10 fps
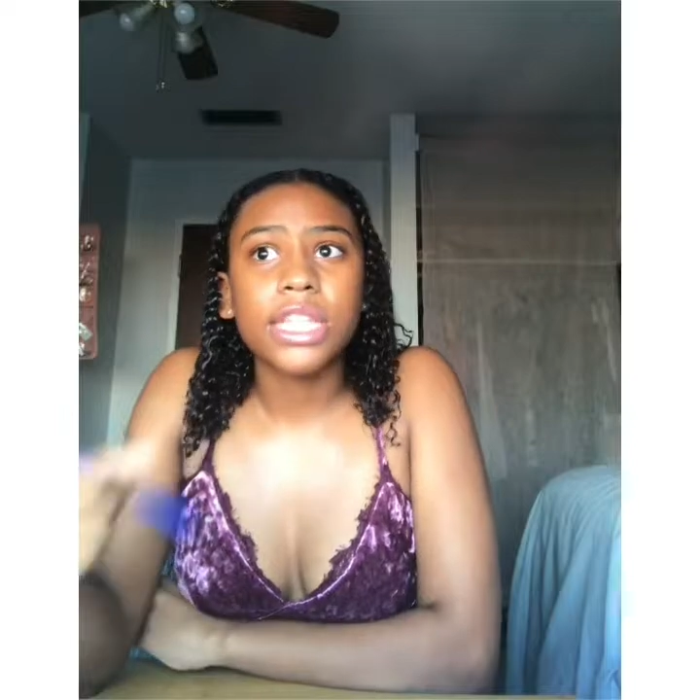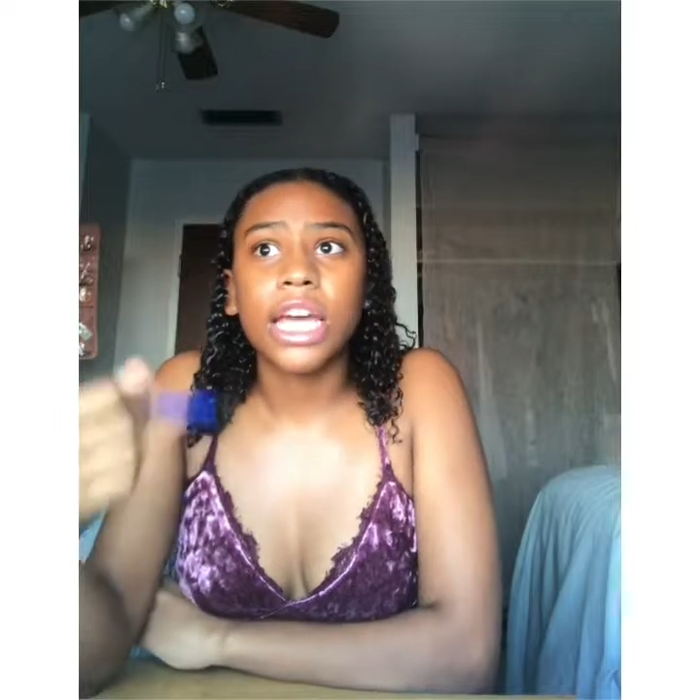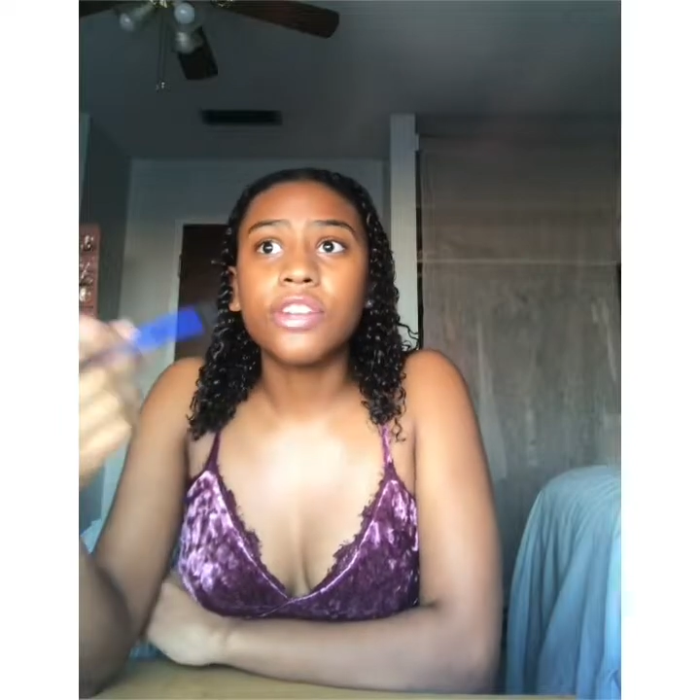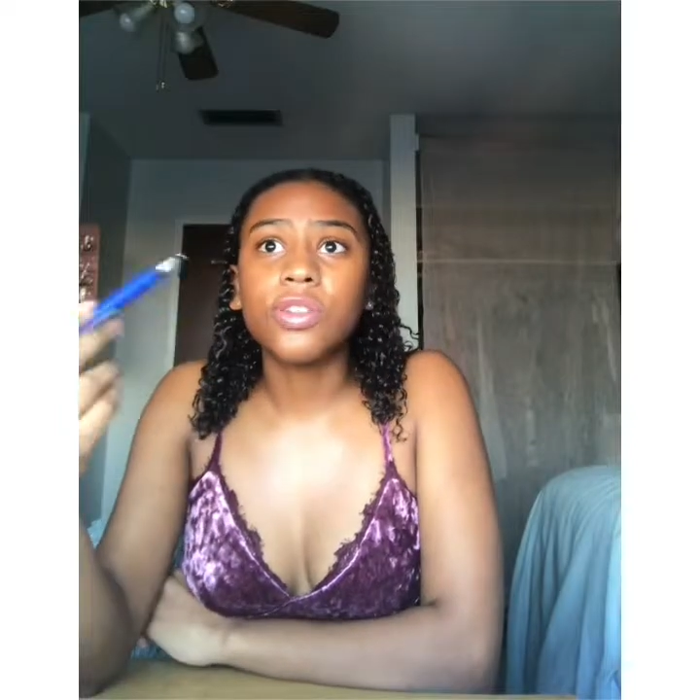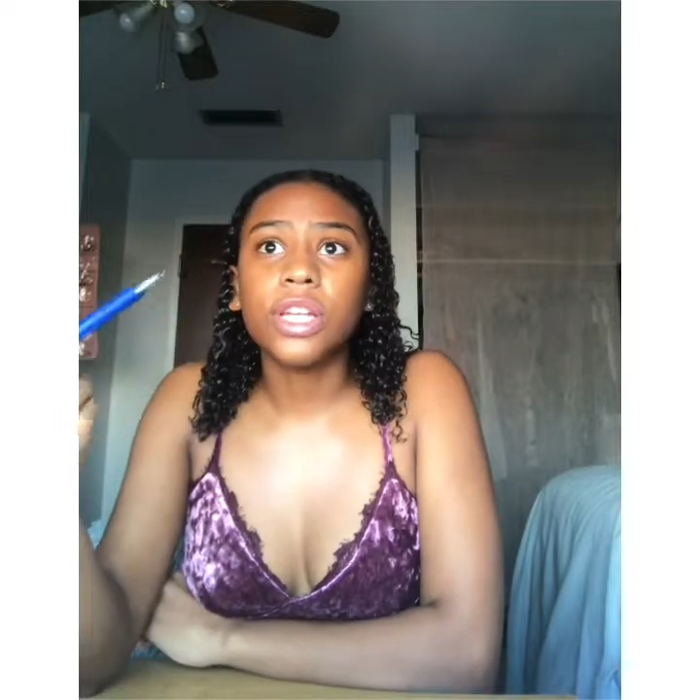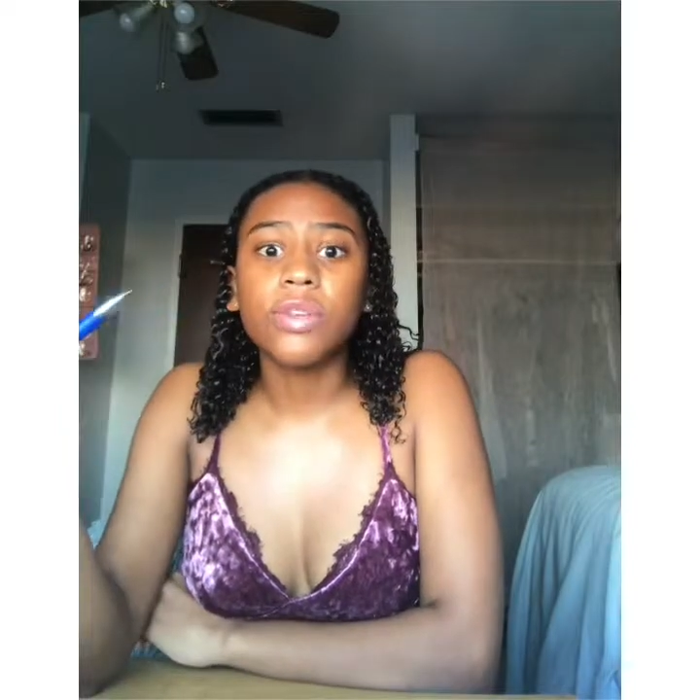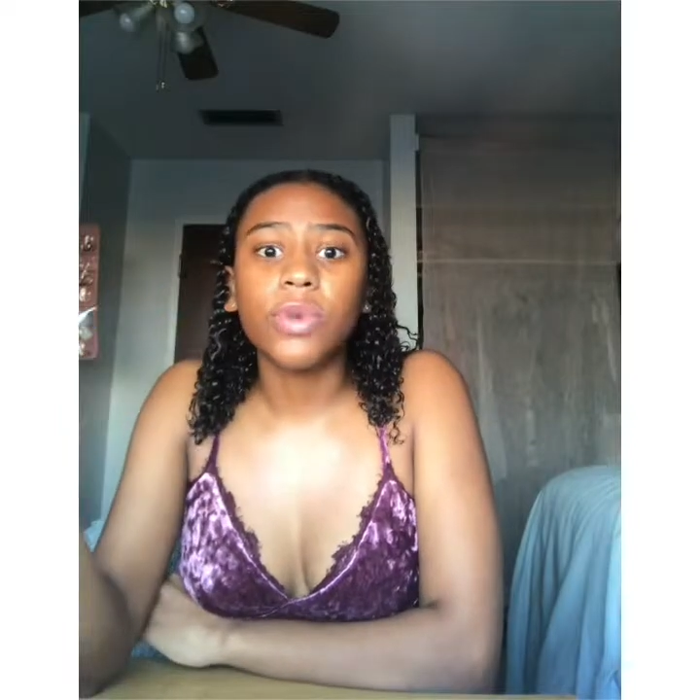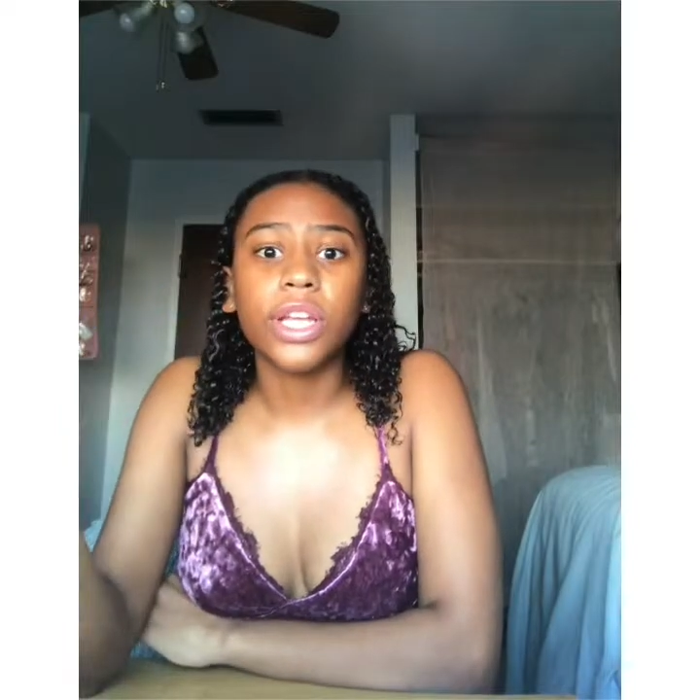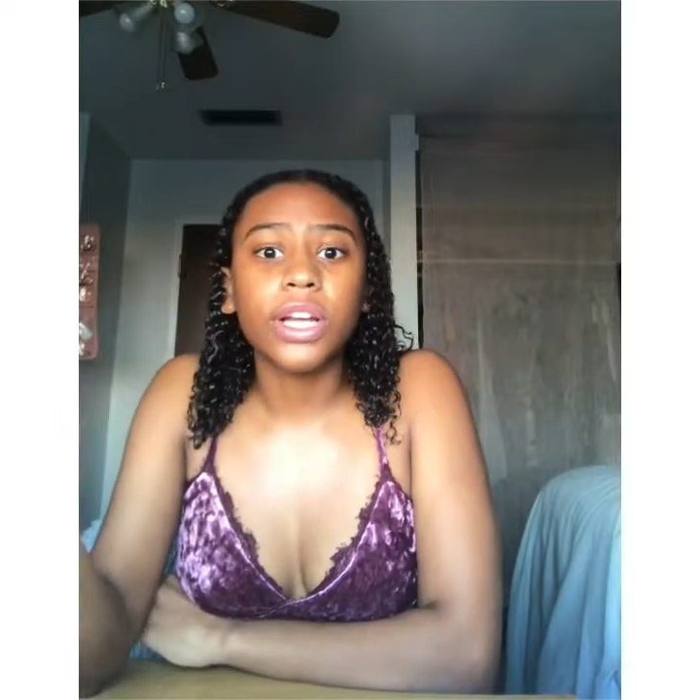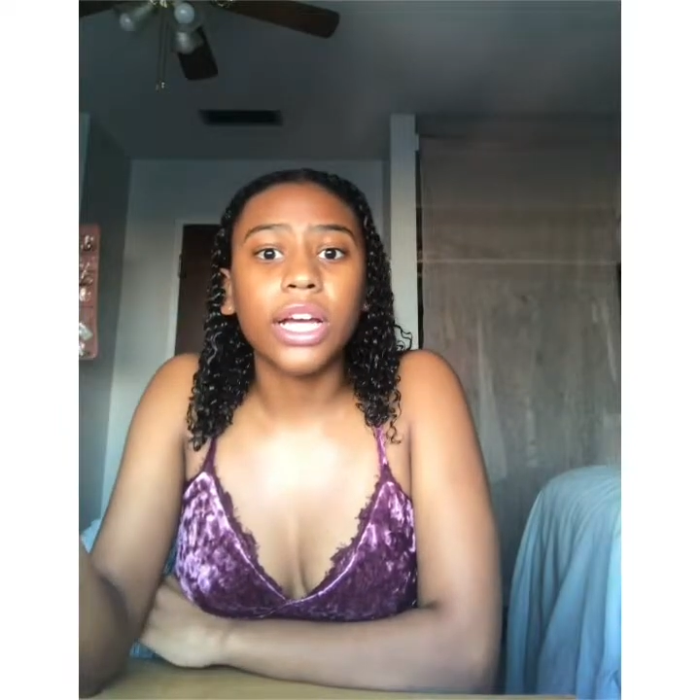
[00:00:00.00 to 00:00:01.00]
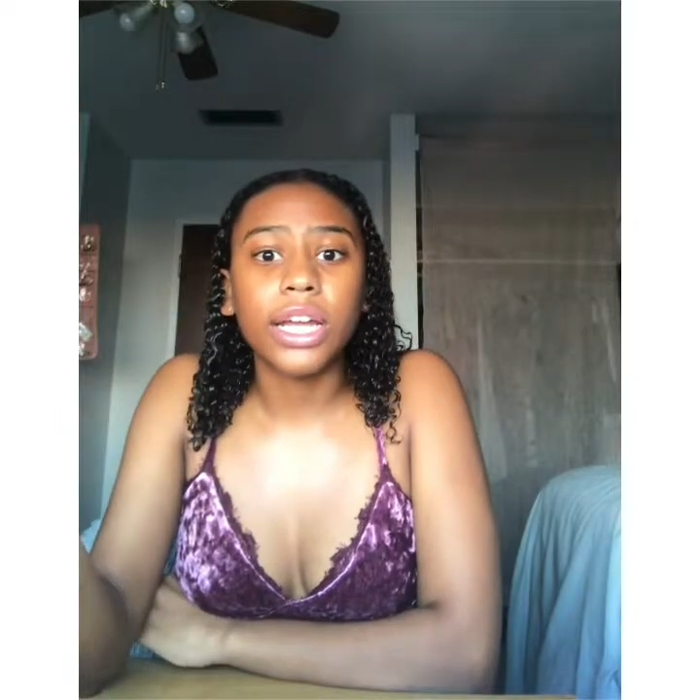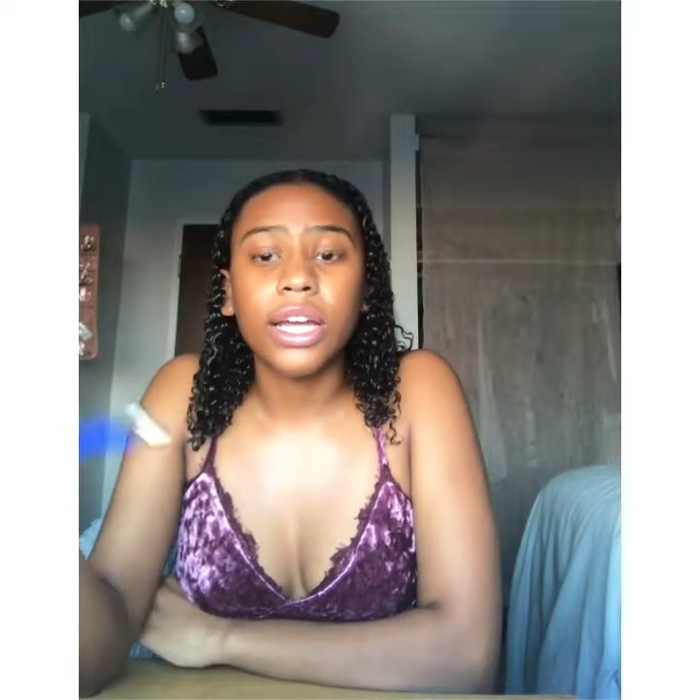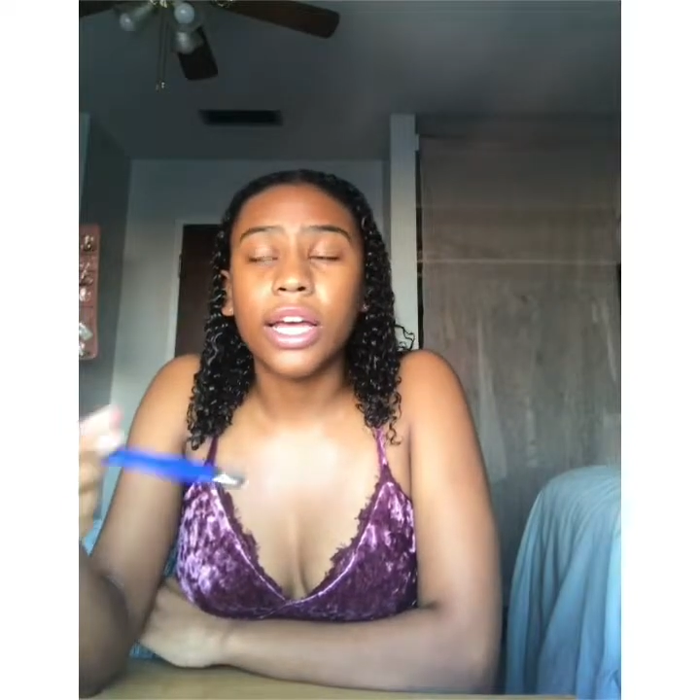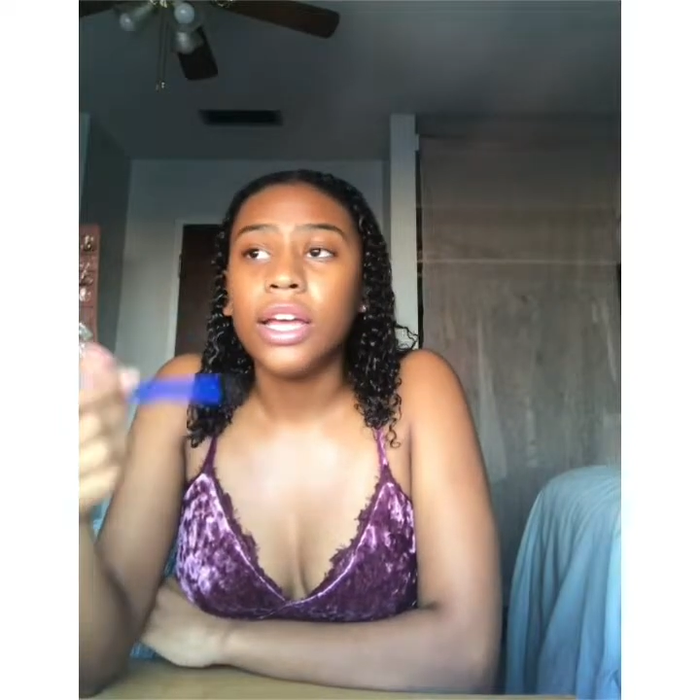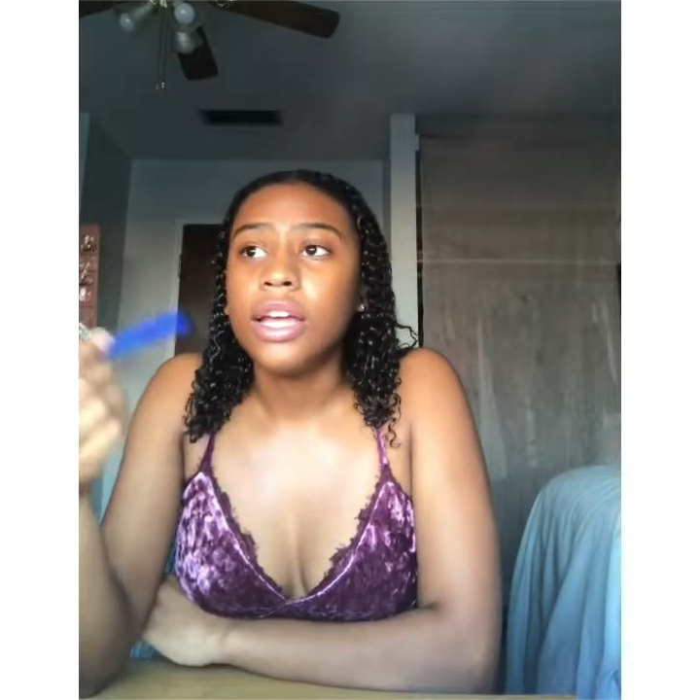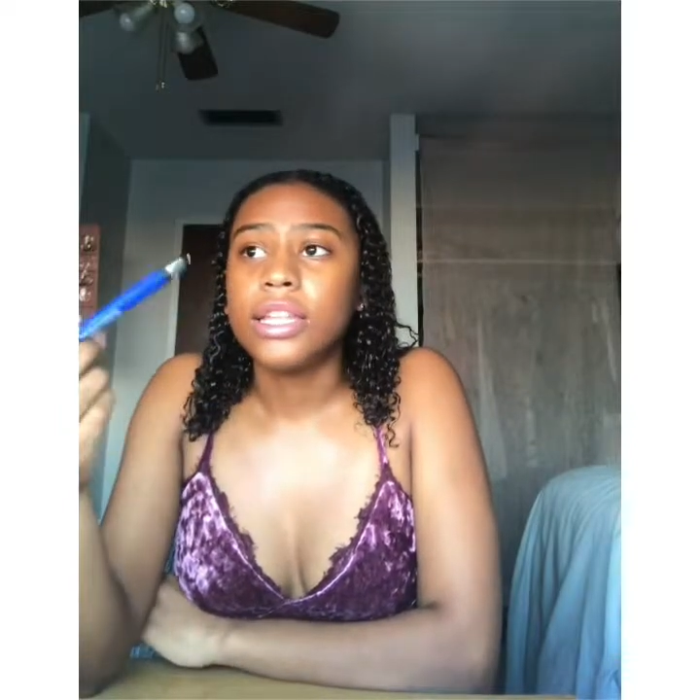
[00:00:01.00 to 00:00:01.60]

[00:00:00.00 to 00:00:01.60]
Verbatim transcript: schedule in when you're gonna